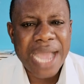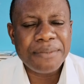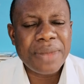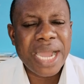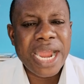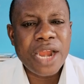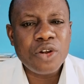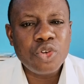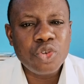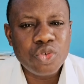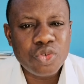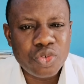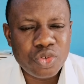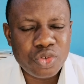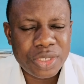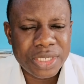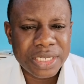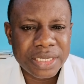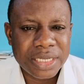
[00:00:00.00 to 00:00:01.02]
Am I
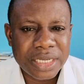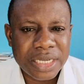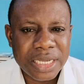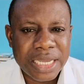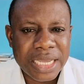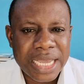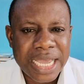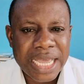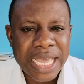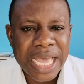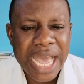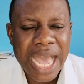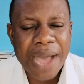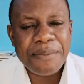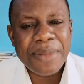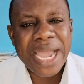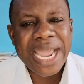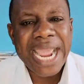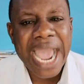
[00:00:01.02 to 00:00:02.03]
rude?
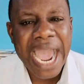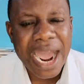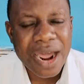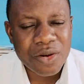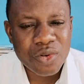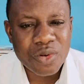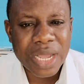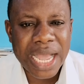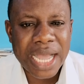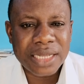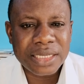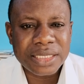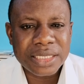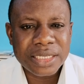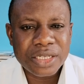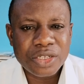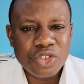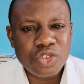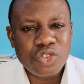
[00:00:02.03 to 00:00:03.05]
Am I
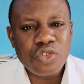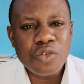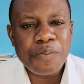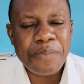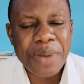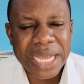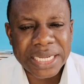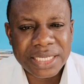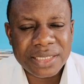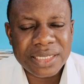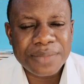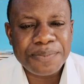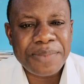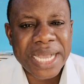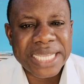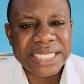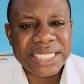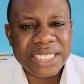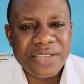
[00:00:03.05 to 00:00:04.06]
arrogant? Do you
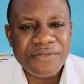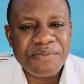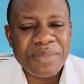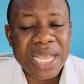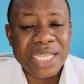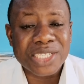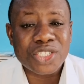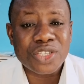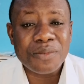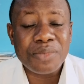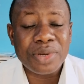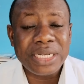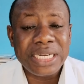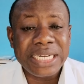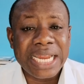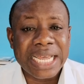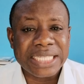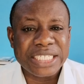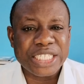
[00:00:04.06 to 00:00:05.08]
perceive me as
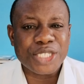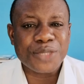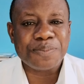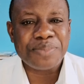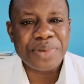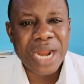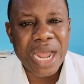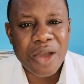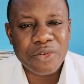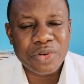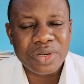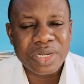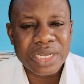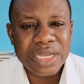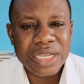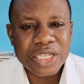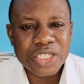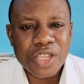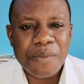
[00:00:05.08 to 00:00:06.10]
somebody that is proud?
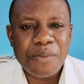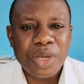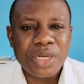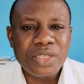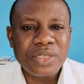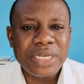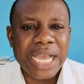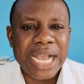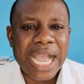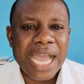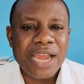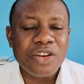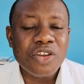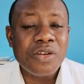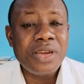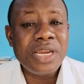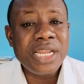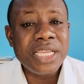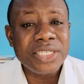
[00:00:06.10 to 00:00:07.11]
Somebody that
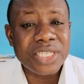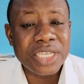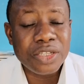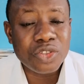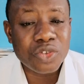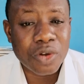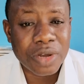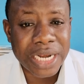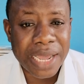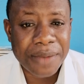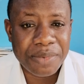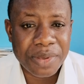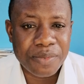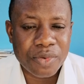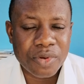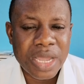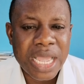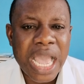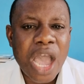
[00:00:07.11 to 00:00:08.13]
cannot listen to other
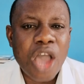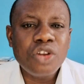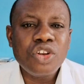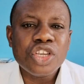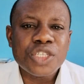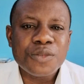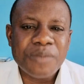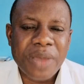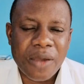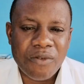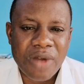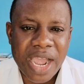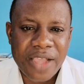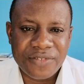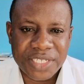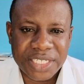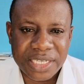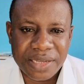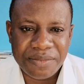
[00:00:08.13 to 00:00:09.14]
people? How does my
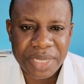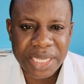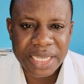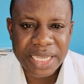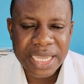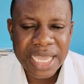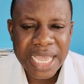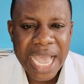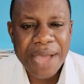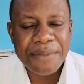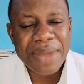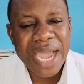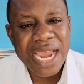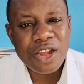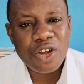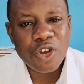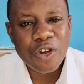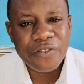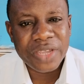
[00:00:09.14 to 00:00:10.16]
wife see me? Am
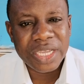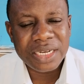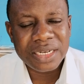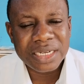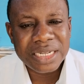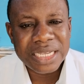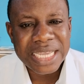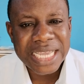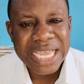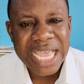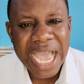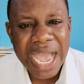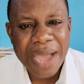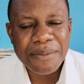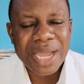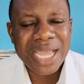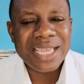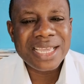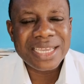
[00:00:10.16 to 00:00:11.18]
I loving?
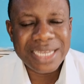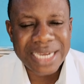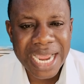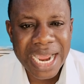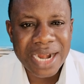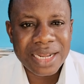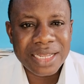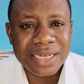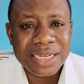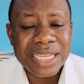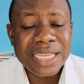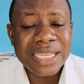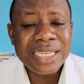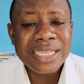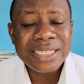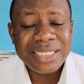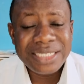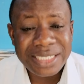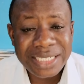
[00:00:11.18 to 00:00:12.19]
Am I caring?
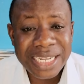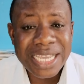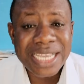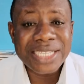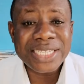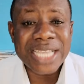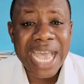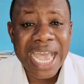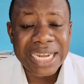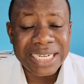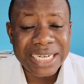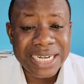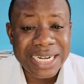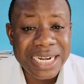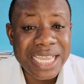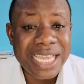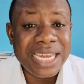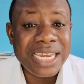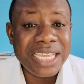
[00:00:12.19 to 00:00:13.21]
These are
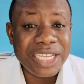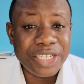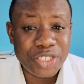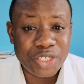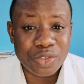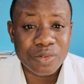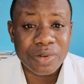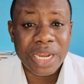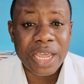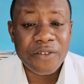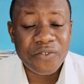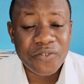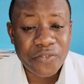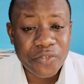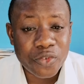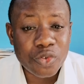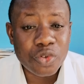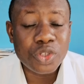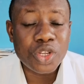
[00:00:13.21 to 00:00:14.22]
the real issue, the
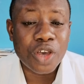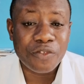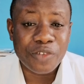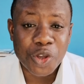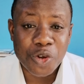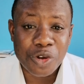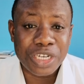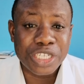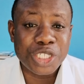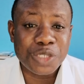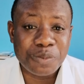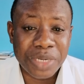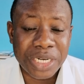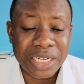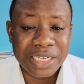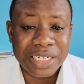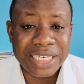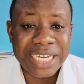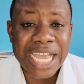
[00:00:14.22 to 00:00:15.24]
fruit of the Holy
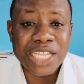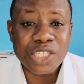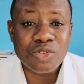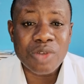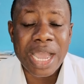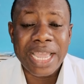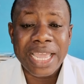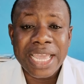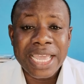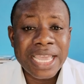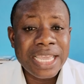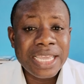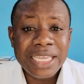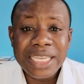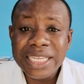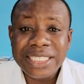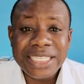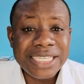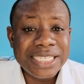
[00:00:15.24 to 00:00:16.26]
Spirit. That's why
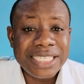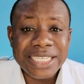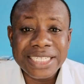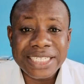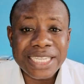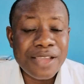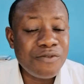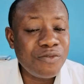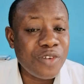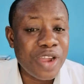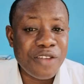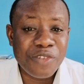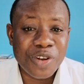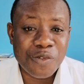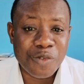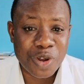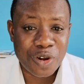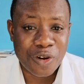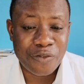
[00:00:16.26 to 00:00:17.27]
it is the same for
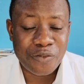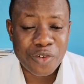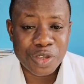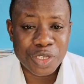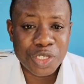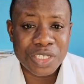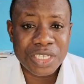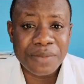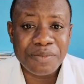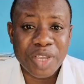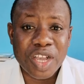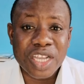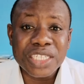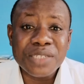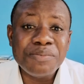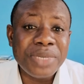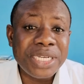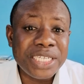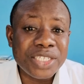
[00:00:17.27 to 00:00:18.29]
every one of us. You see,
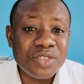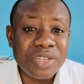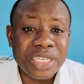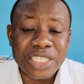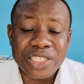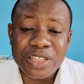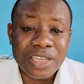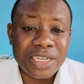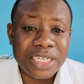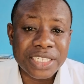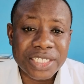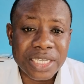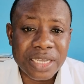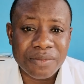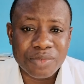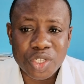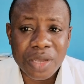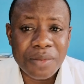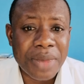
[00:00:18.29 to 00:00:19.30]
because ministry is not the
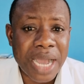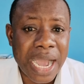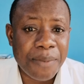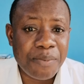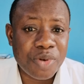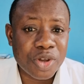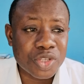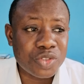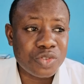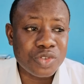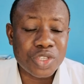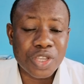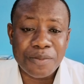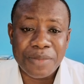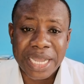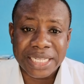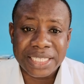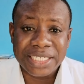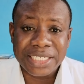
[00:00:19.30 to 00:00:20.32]
same. Some are apostles,
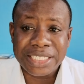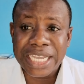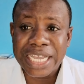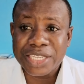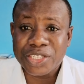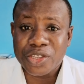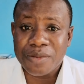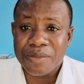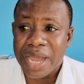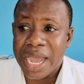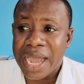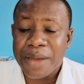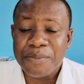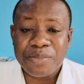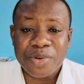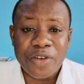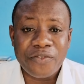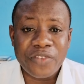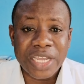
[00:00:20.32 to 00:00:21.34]
some are teachers, some
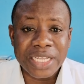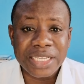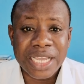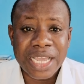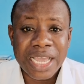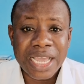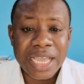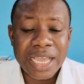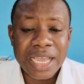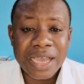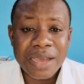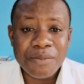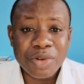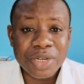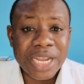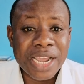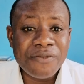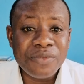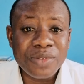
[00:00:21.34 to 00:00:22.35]
are prophets.
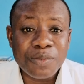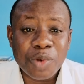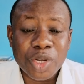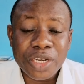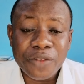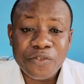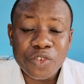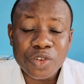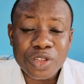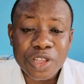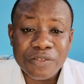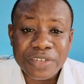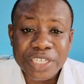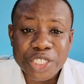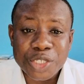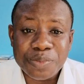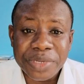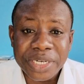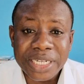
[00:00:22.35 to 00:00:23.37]
But the fruit of
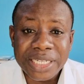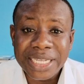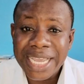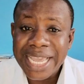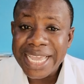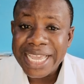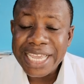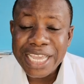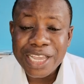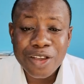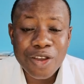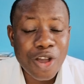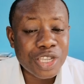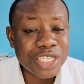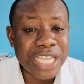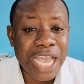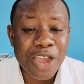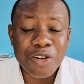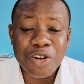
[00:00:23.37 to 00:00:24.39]
the Spirit, it
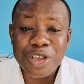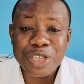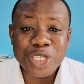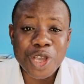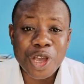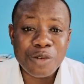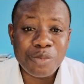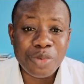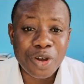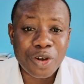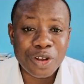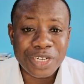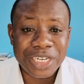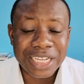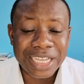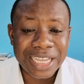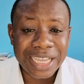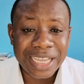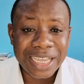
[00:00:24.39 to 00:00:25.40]
cuts across all
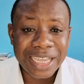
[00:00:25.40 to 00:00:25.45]
board.